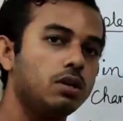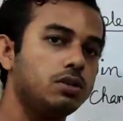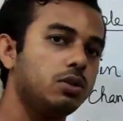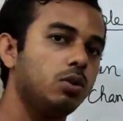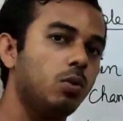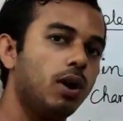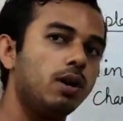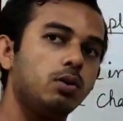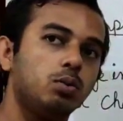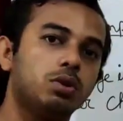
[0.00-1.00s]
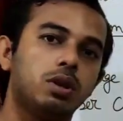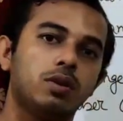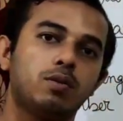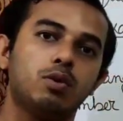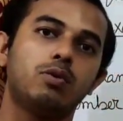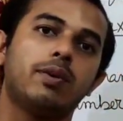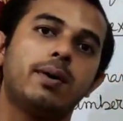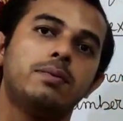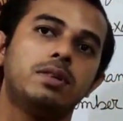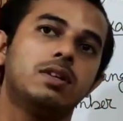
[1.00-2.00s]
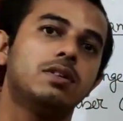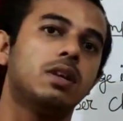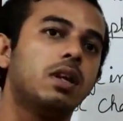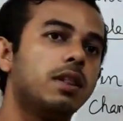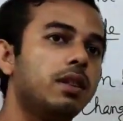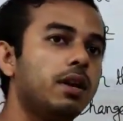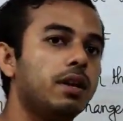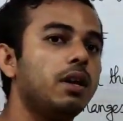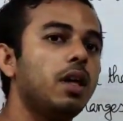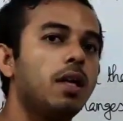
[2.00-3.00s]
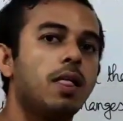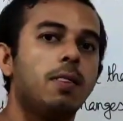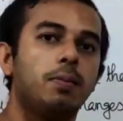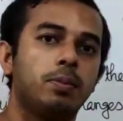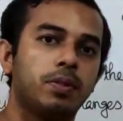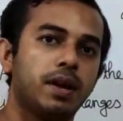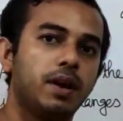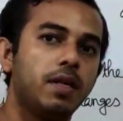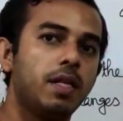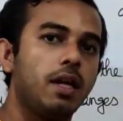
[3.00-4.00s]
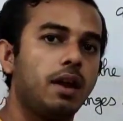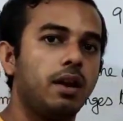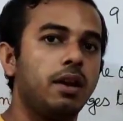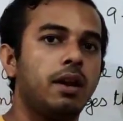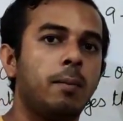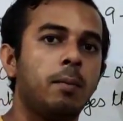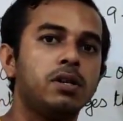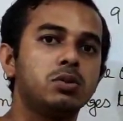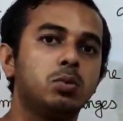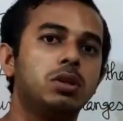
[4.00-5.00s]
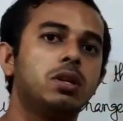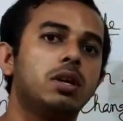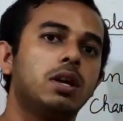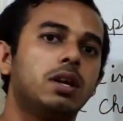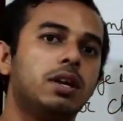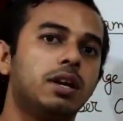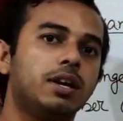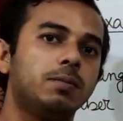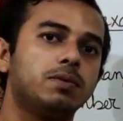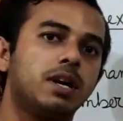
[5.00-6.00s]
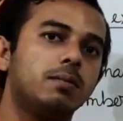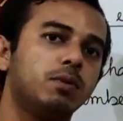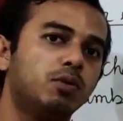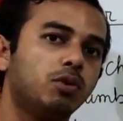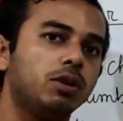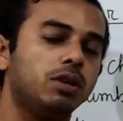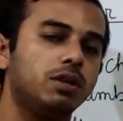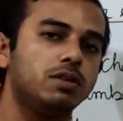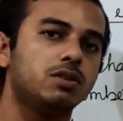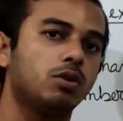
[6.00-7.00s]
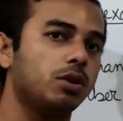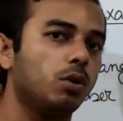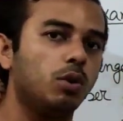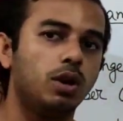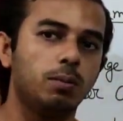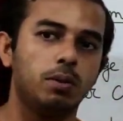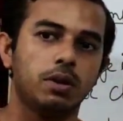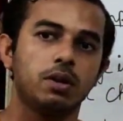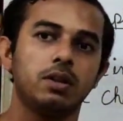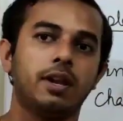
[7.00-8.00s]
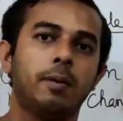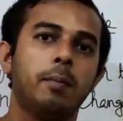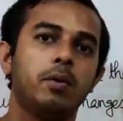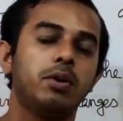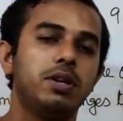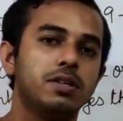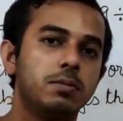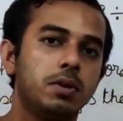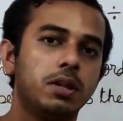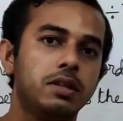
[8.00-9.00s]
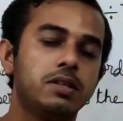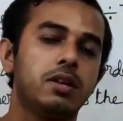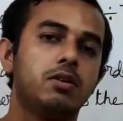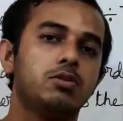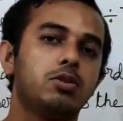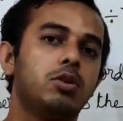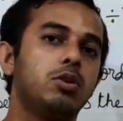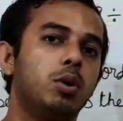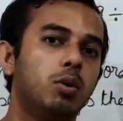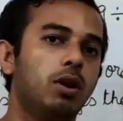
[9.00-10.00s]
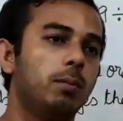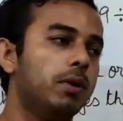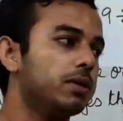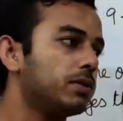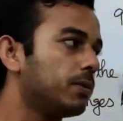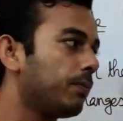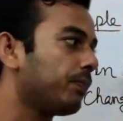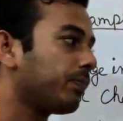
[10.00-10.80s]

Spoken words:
0 1 2 3 4 5 6, the numbers with negative sign before, this is not a whole number. The number with decimal, these are also not whole numbers.